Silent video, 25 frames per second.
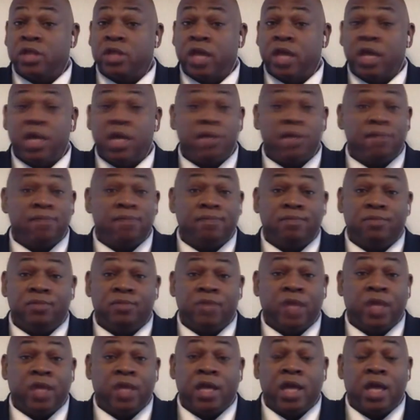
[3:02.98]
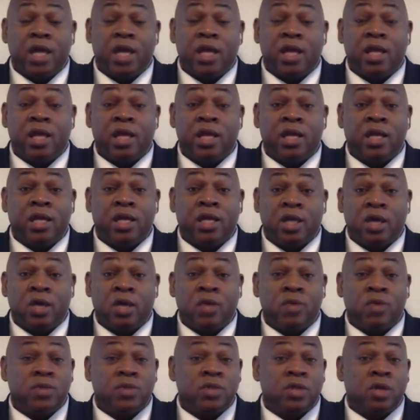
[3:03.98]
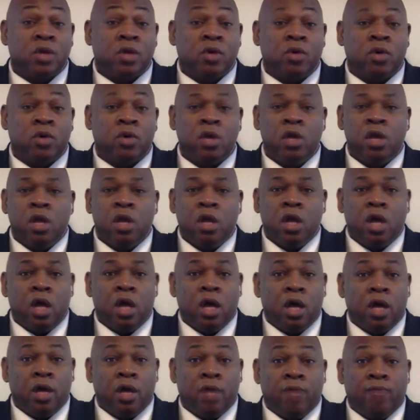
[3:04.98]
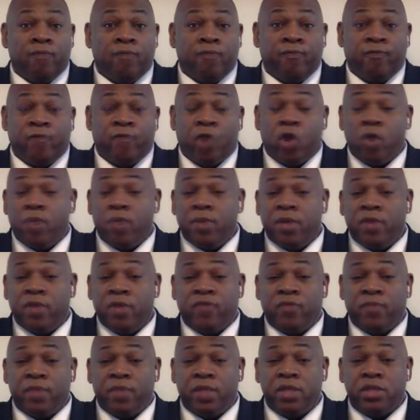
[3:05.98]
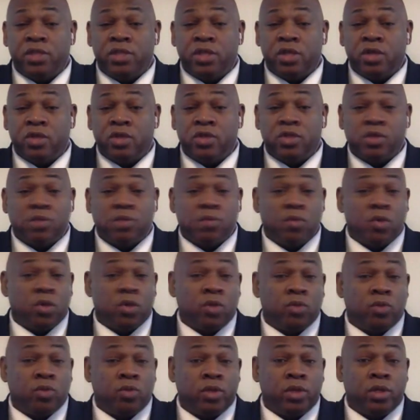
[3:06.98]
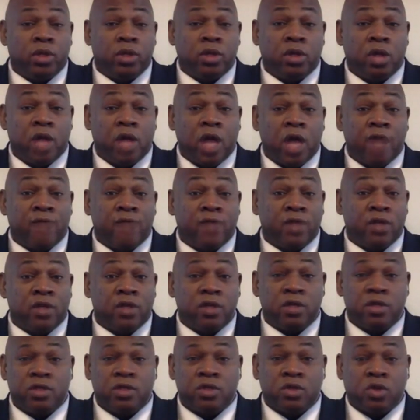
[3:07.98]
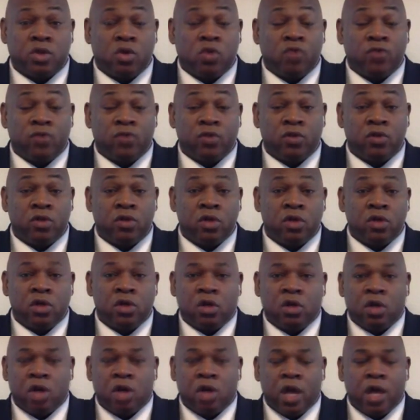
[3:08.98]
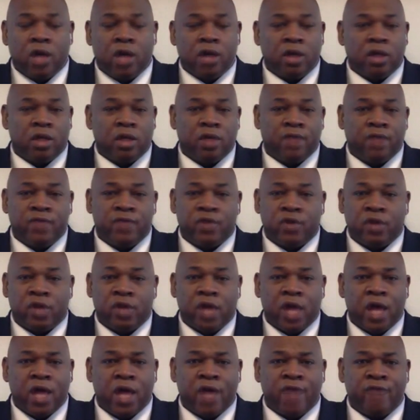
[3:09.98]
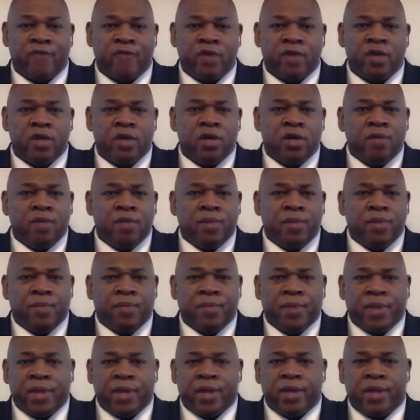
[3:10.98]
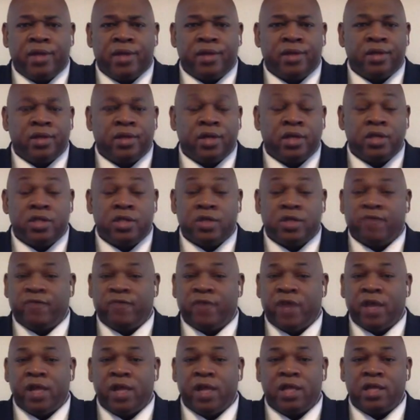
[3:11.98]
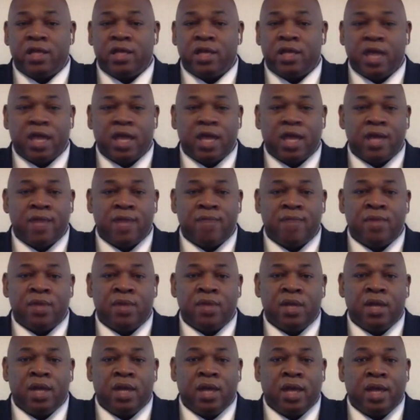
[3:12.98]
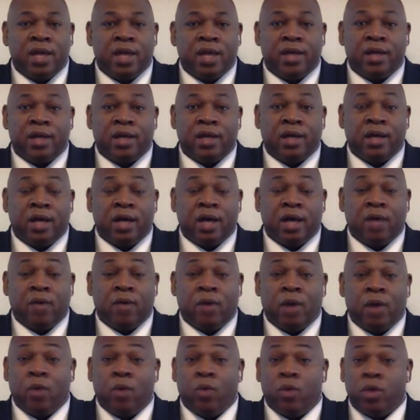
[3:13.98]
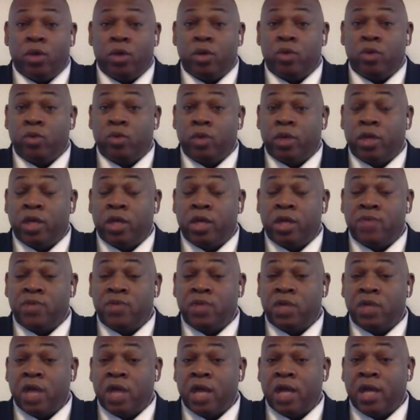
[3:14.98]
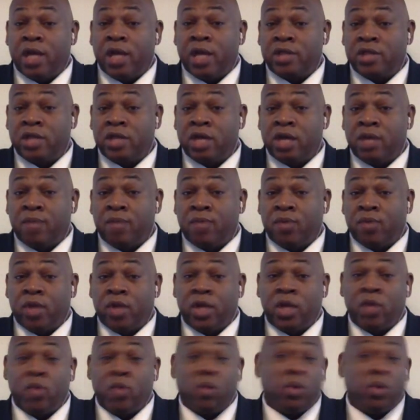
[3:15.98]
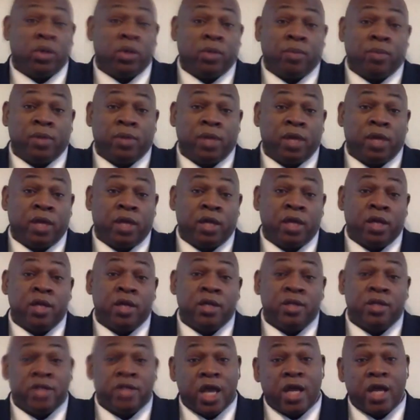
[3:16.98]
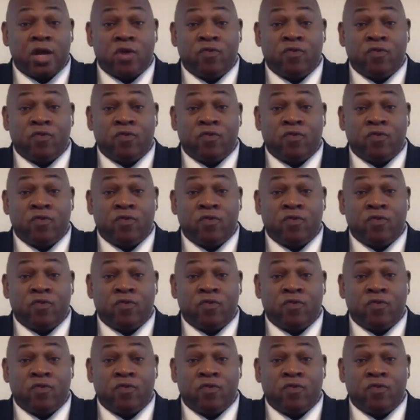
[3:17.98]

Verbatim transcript: can't they can't let it go. So uh, far be it for me to tell someone when their livelihood is over or how to live their life. But man, it's a violent game, yeah. and uh, I, I wonder what keeps a guy like Tom Brady wanting to play tackle